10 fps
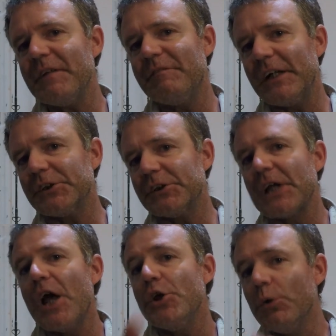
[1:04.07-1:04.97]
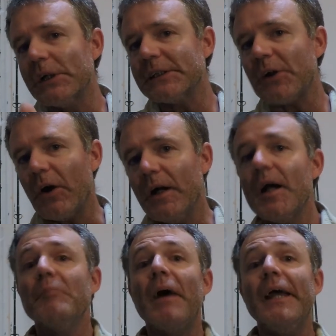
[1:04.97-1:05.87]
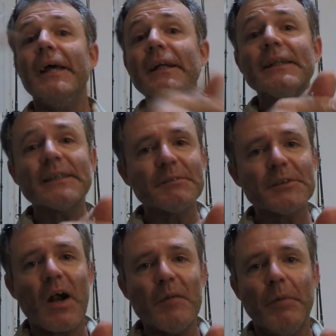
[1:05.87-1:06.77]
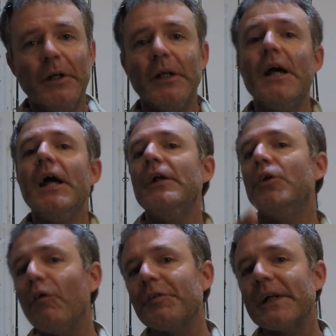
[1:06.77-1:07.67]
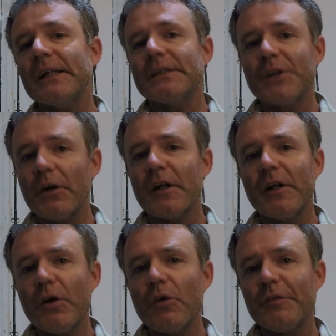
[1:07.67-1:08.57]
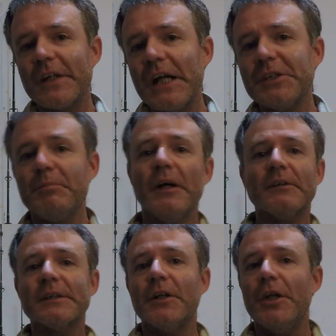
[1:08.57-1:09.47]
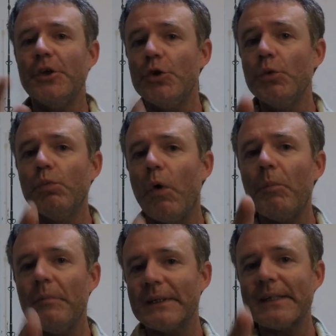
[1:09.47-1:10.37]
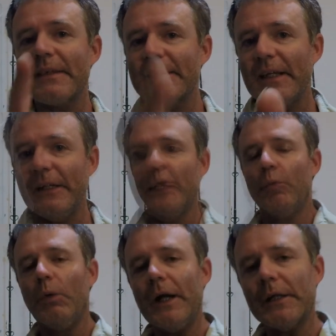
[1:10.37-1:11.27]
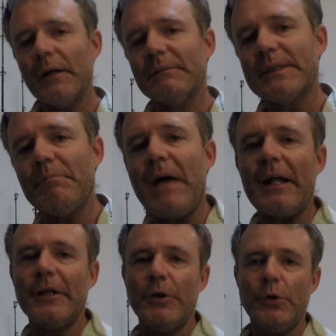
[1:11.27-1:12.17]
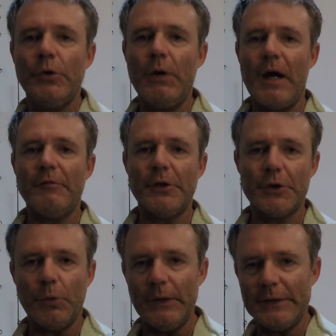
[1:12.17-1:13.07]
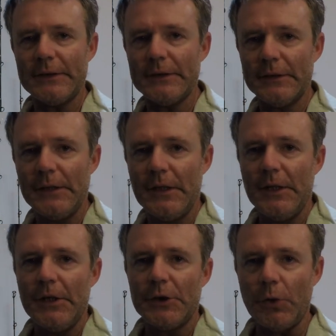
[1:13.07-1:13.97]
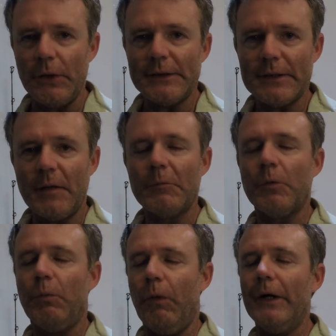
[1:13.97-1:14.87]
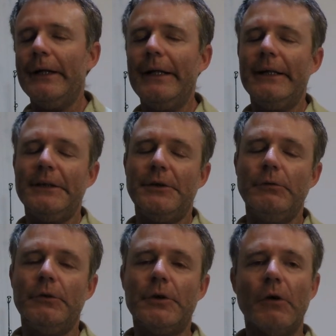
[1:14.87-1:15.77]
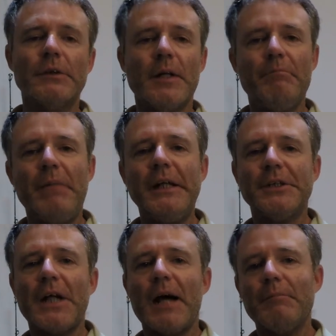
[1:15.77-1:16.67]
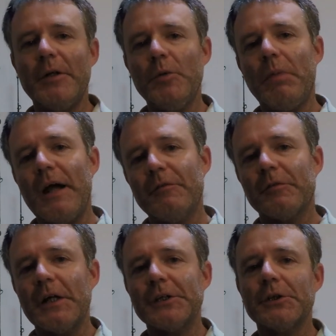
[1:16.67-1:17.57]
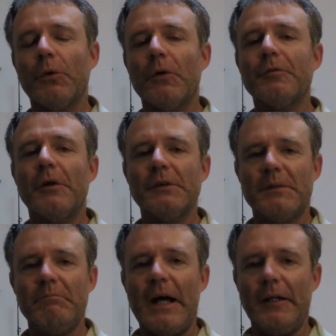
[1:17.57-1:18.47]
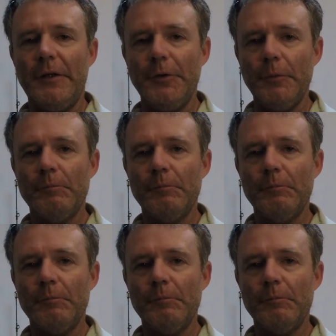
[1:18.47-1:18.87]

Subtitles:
adventures, you can start by hitting the subscribe button. Don't forget to turn on the notification bell so that you won't miss a thing. When it comes to ballyhoo, you have your choice. Choice number one is you go to the bait shop and you buy fresh or frozen ballyhoo.